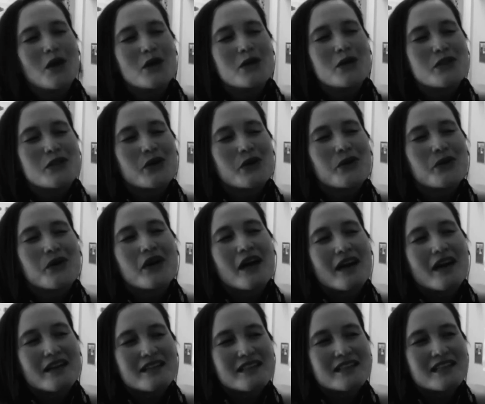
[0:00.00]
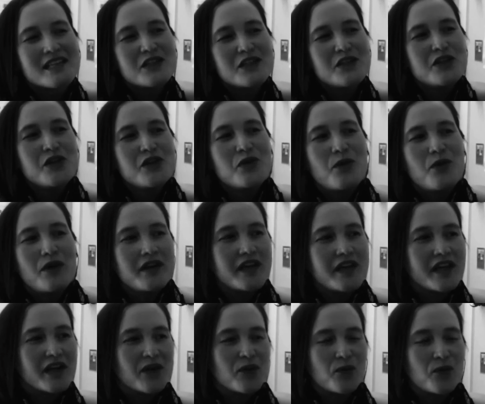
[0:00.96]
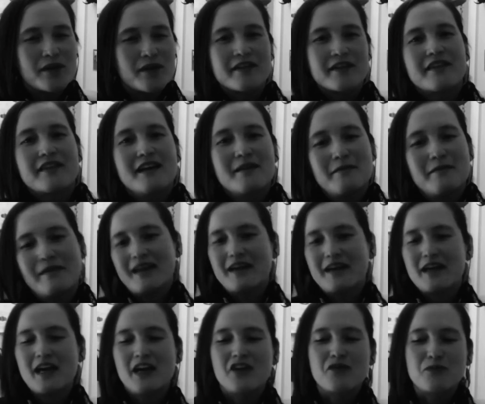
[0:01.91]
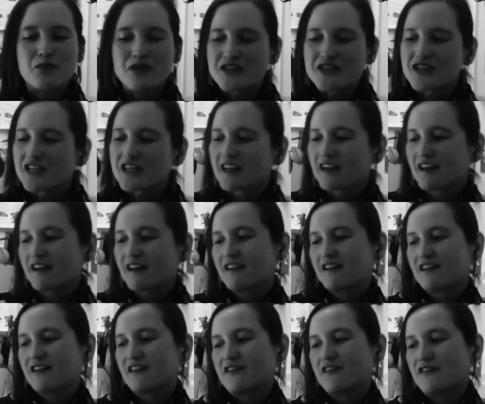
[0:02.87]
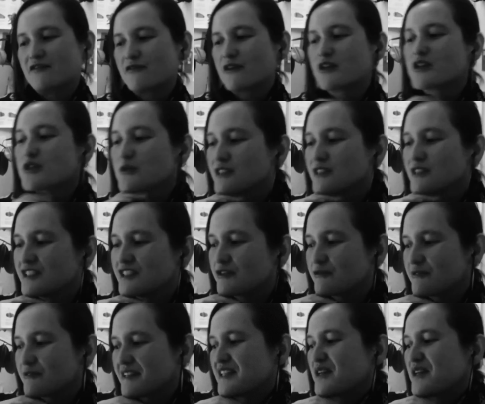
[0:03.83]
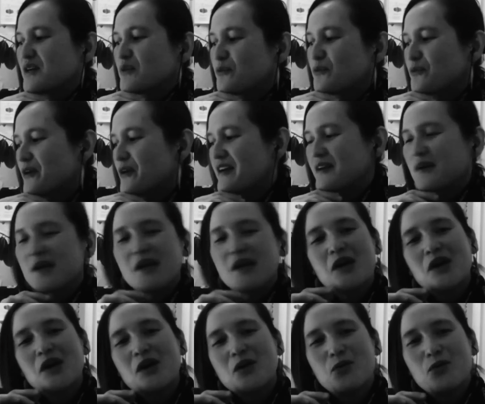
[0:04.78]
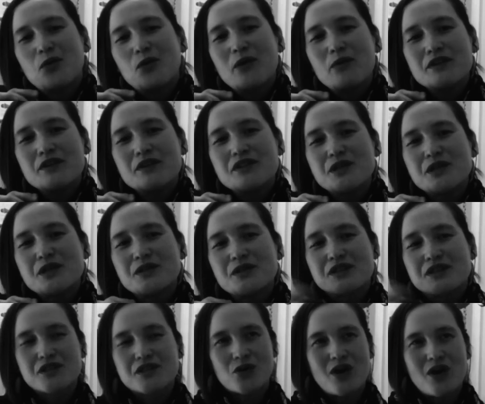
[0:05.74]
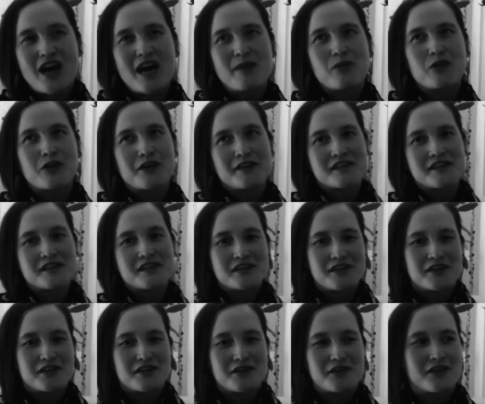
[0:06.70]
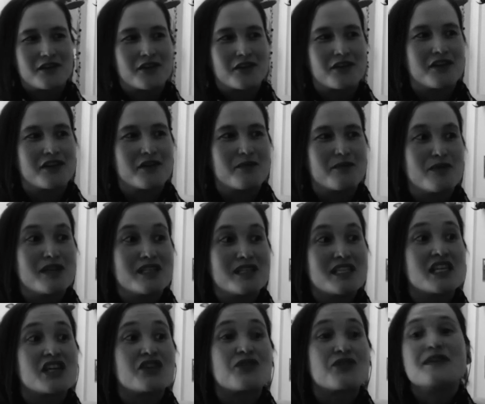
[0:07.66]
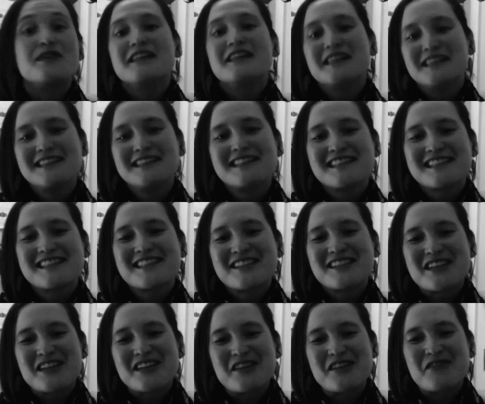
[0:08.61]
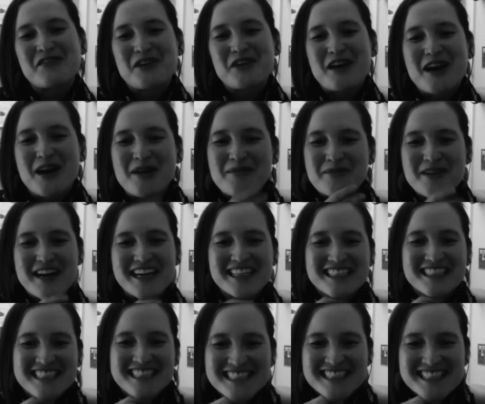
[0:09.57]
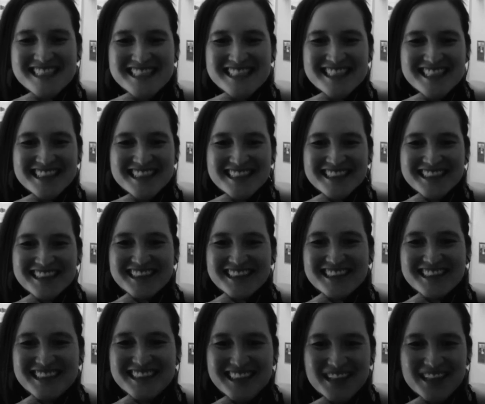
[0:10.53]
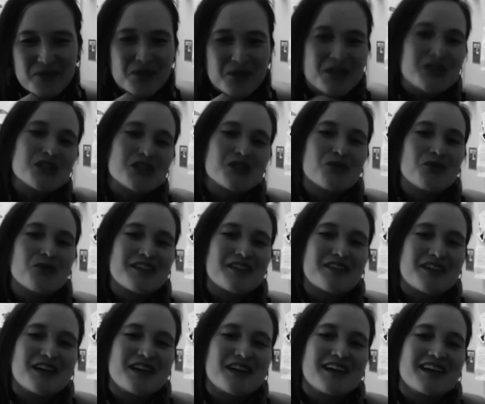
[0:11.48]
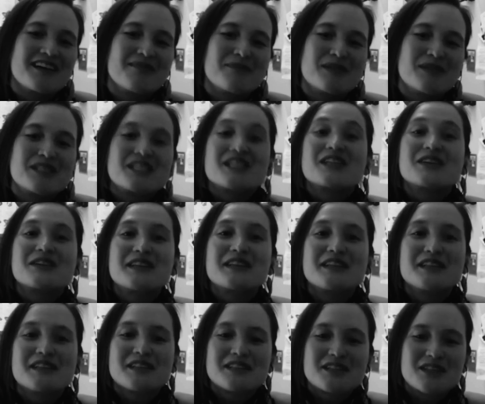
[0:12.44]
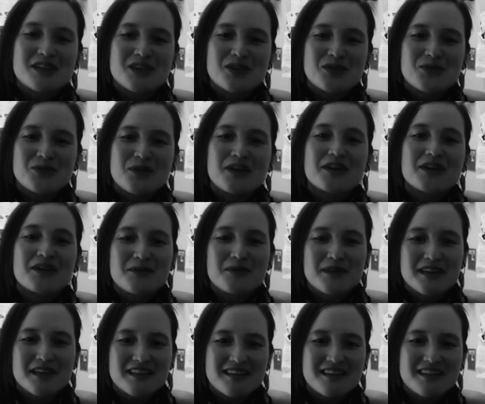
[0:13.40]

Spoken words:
So since you're working with and kind of bridging the virtual and the real, what would you describe or consider the materials of your art practice? Like what are the materials that you work with?